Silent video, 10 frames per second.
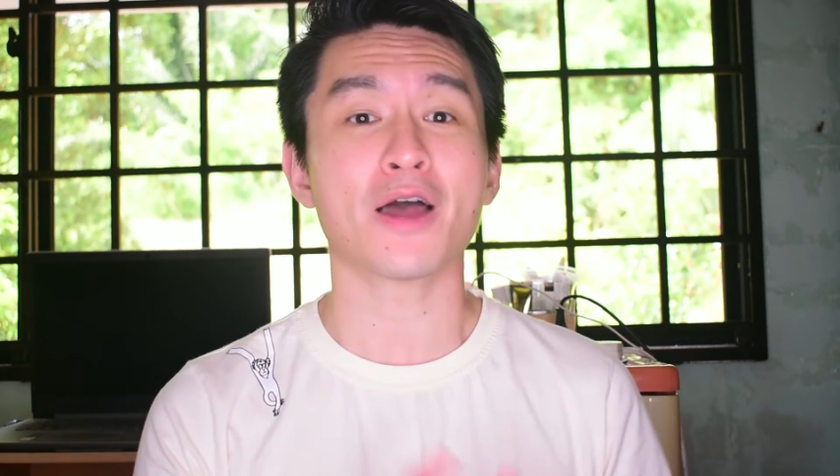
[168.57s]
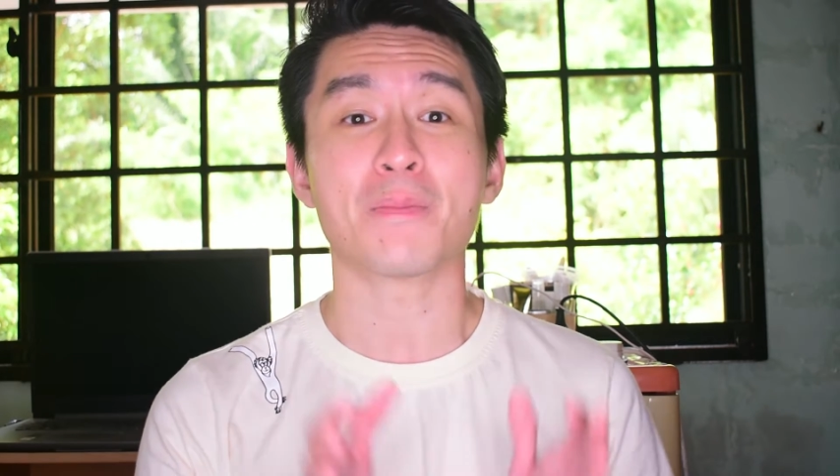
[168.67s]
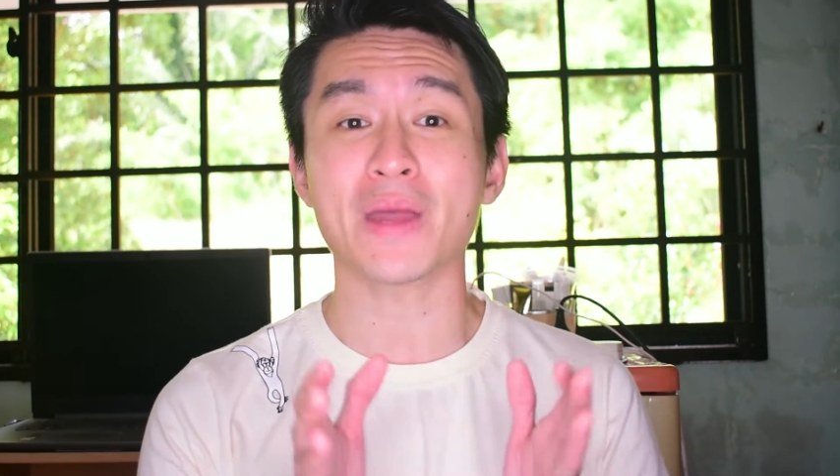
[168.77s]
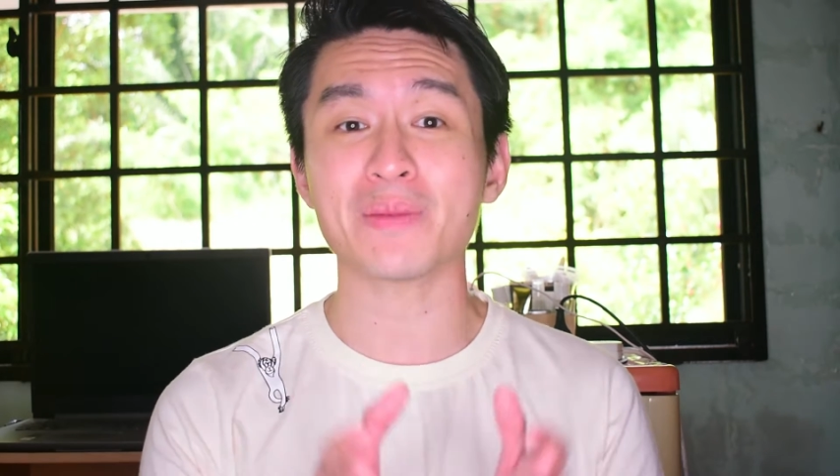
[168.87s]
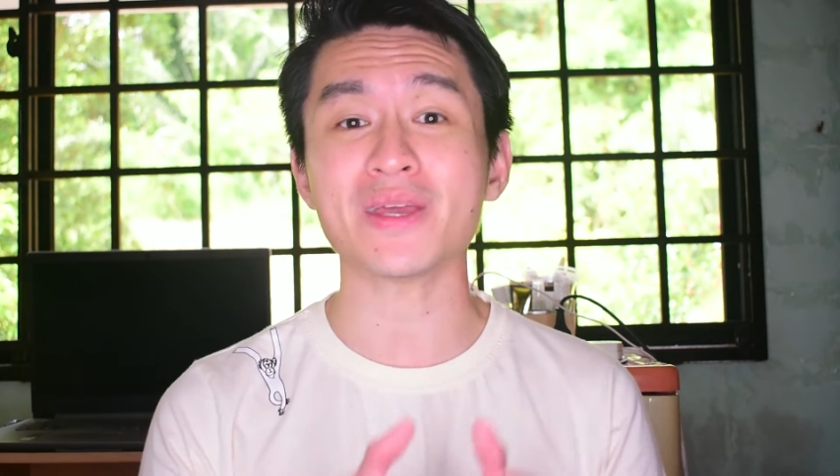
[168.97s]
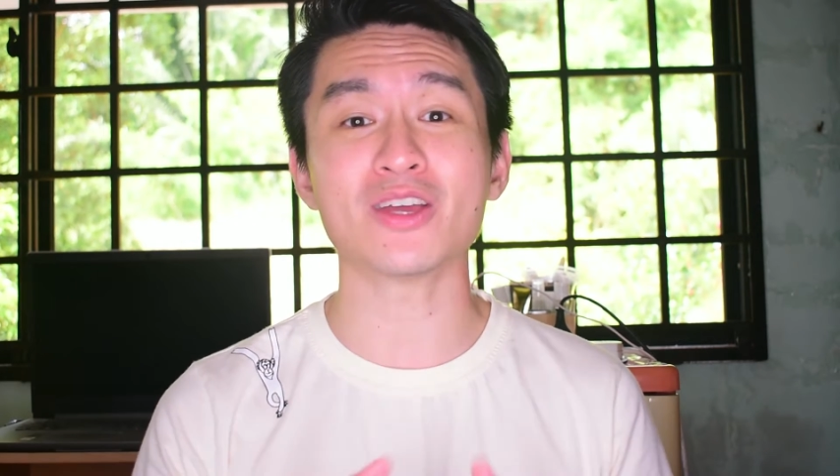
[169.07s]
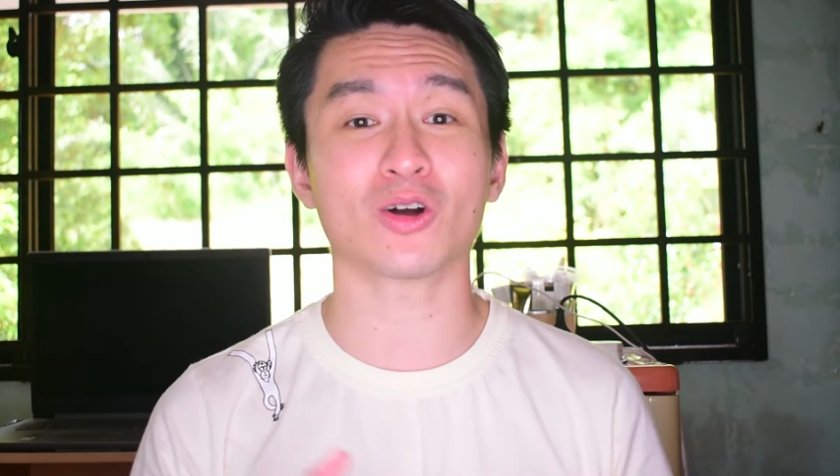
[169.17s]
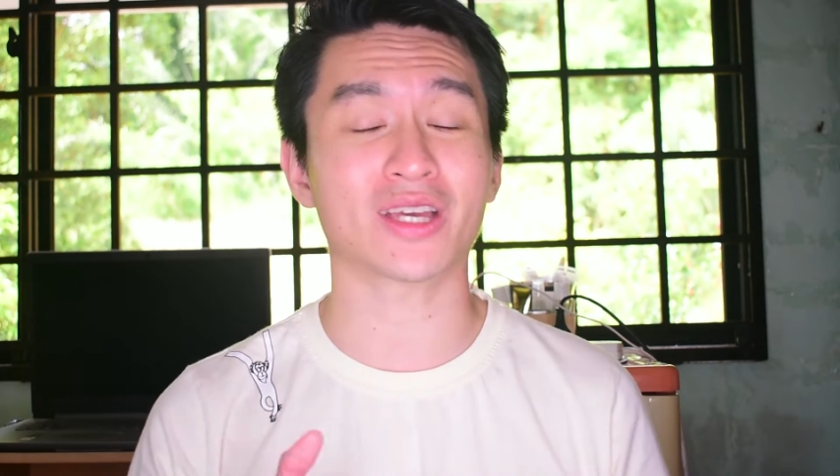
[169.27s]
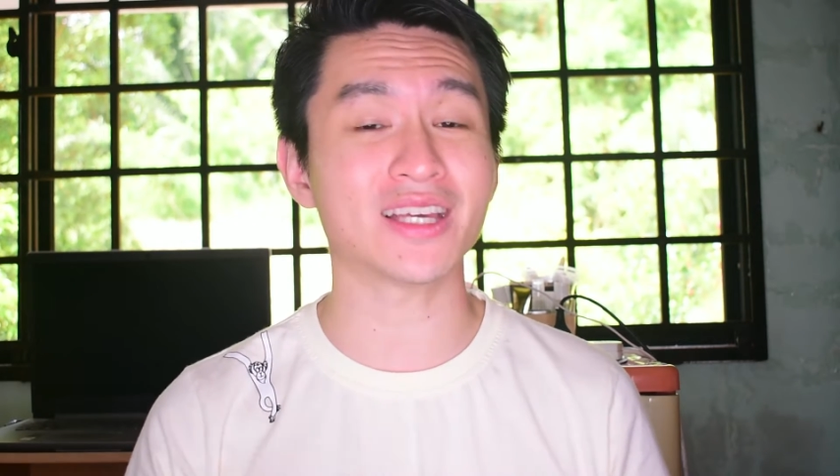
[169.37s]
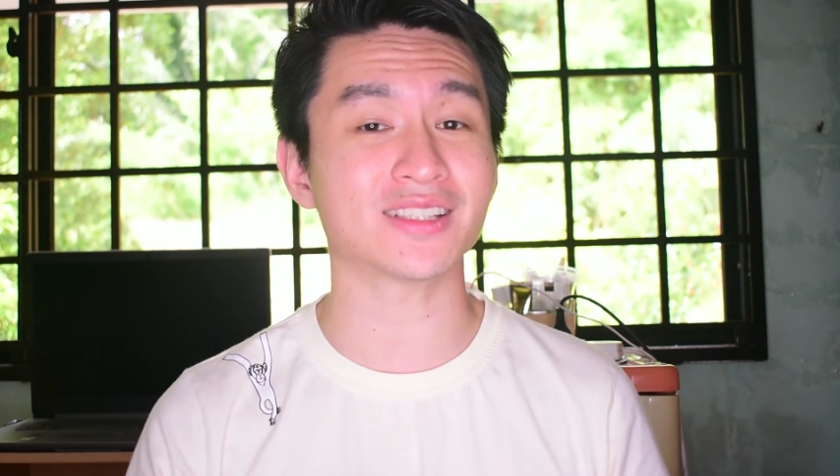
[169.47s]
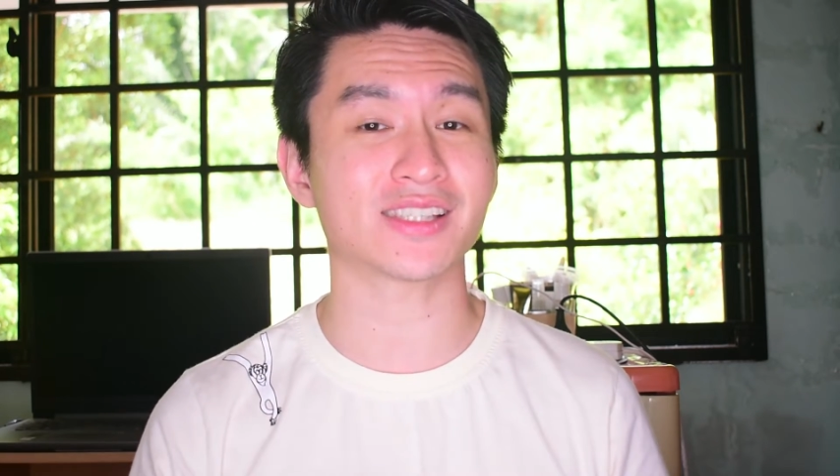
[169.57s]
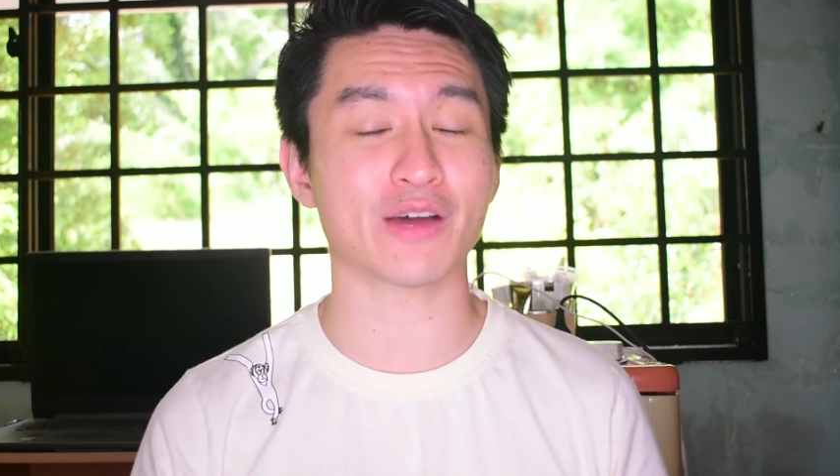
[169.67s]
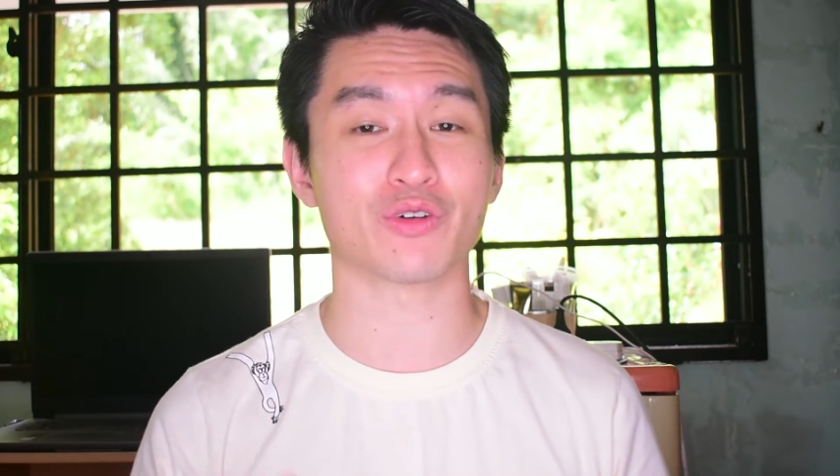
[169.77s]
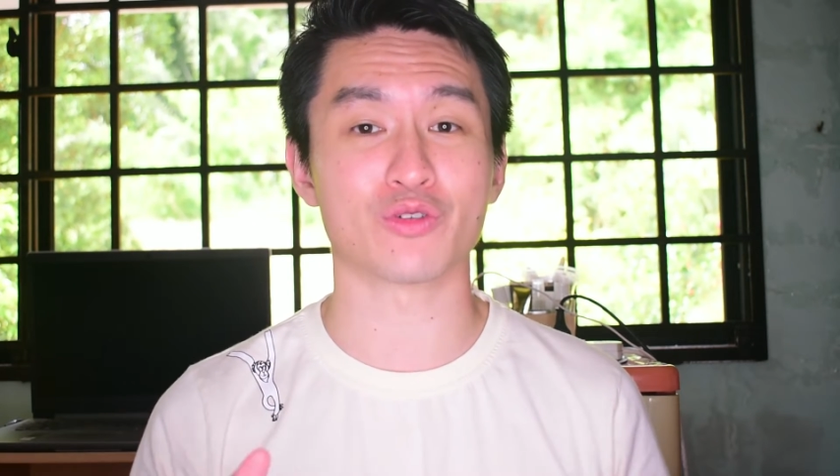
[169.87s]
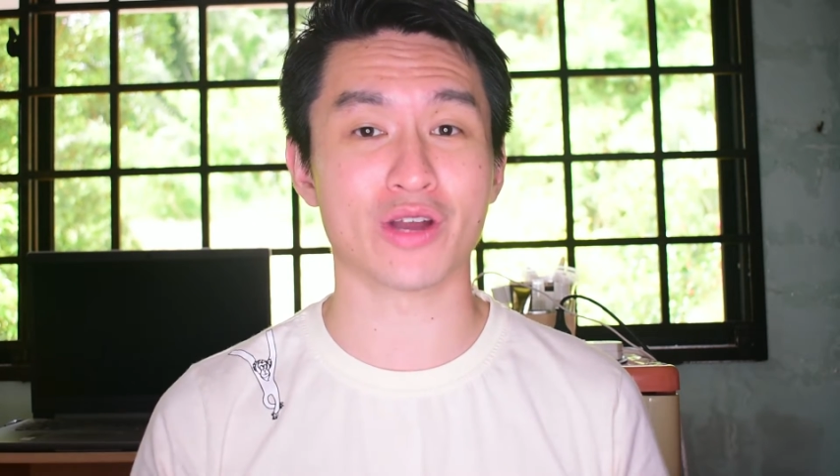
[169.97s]
maybe your kids
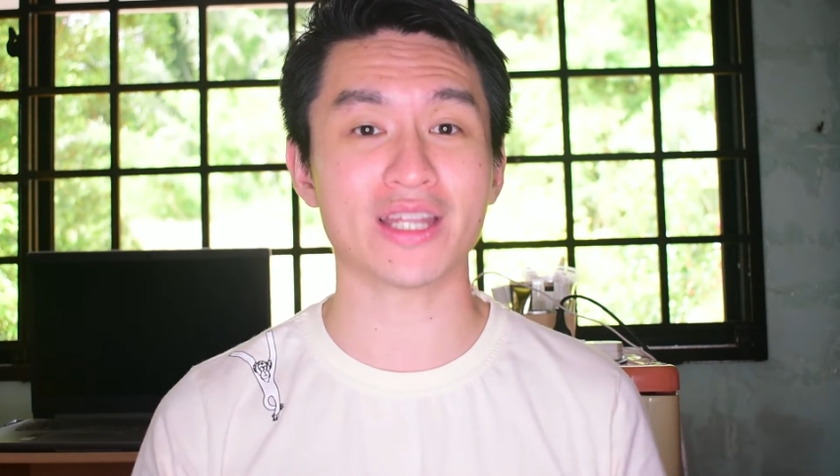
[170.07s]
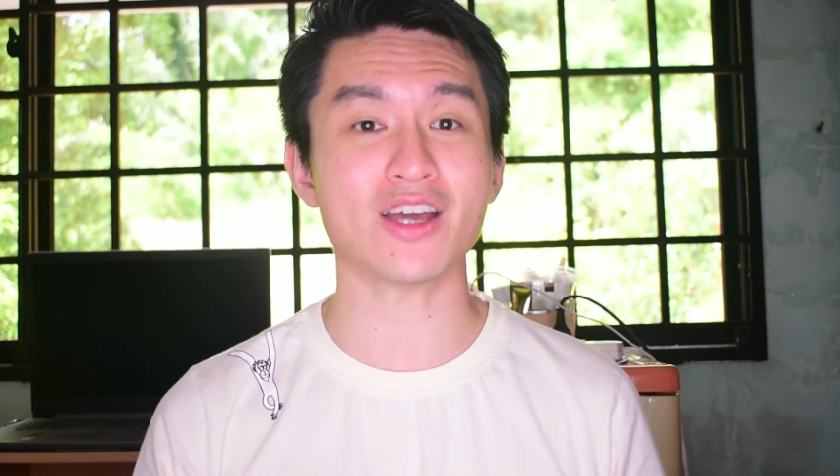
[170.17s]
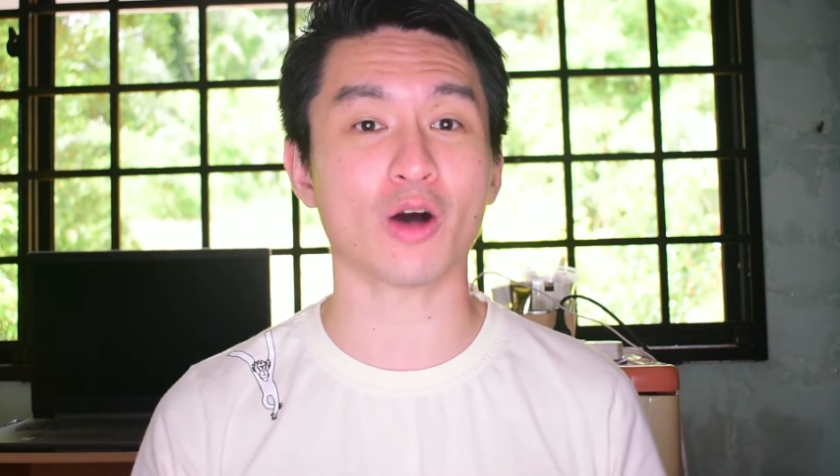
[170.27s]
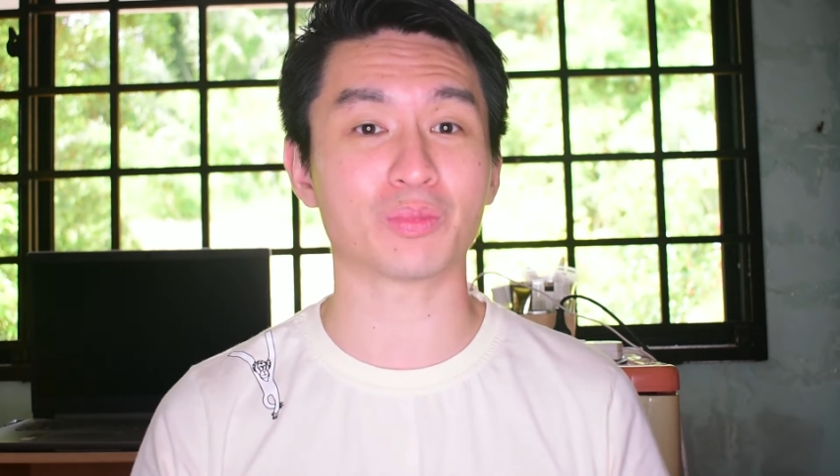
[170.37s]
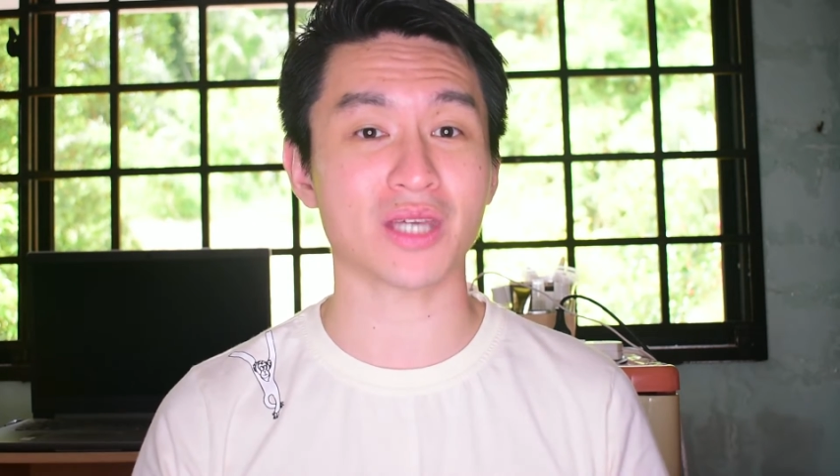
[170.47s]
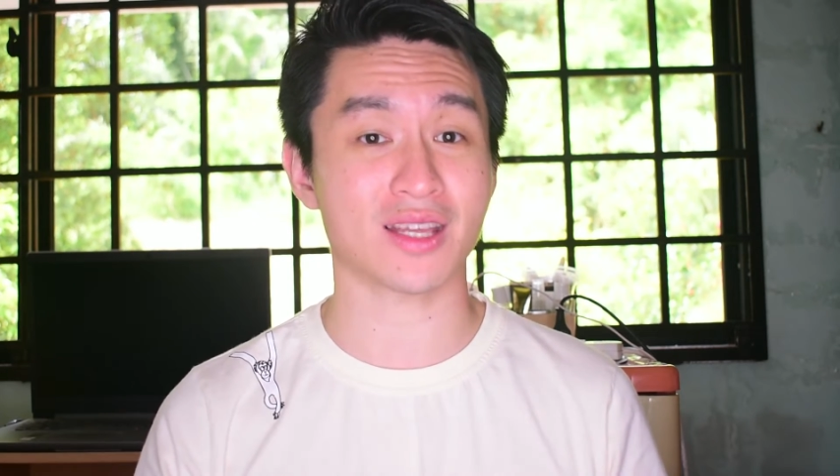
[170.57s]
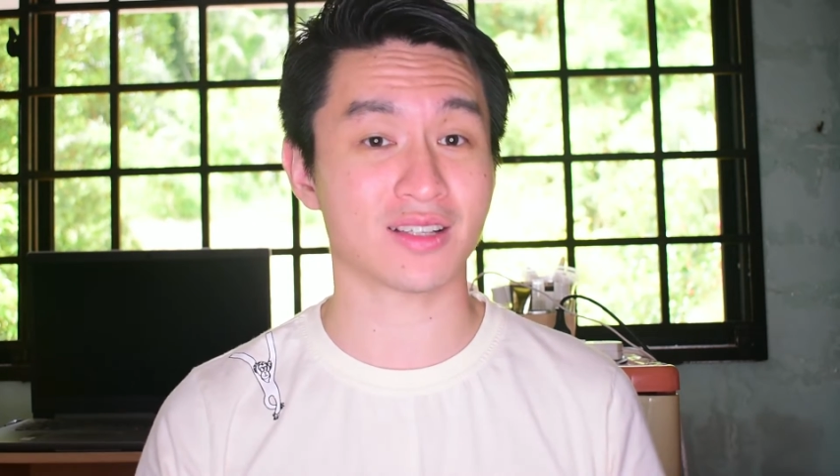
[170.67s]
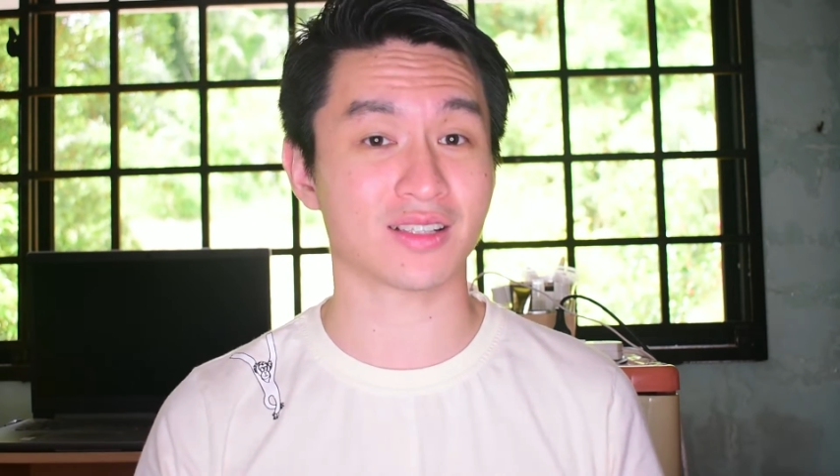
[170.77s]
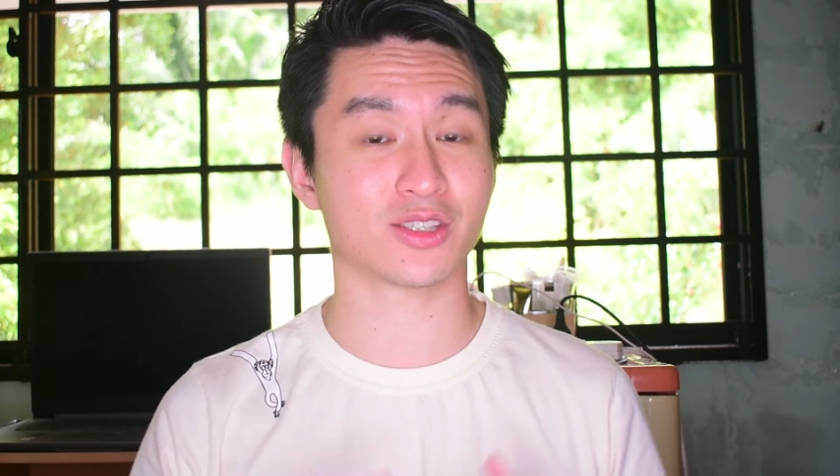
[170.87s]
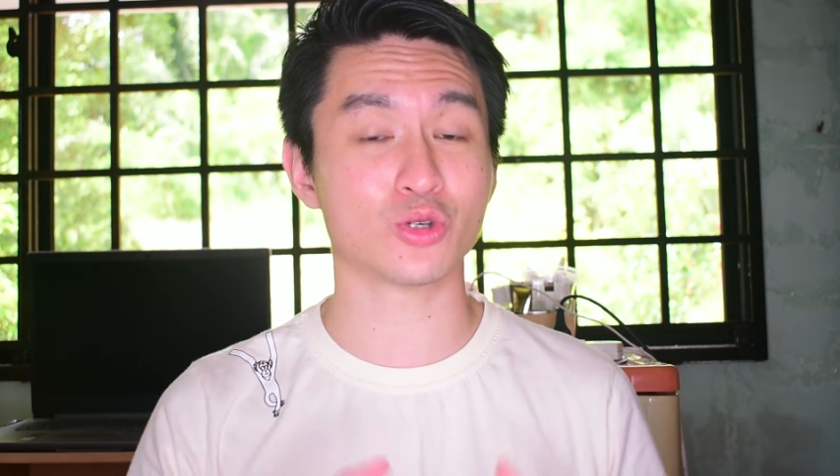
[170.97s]
have already obtained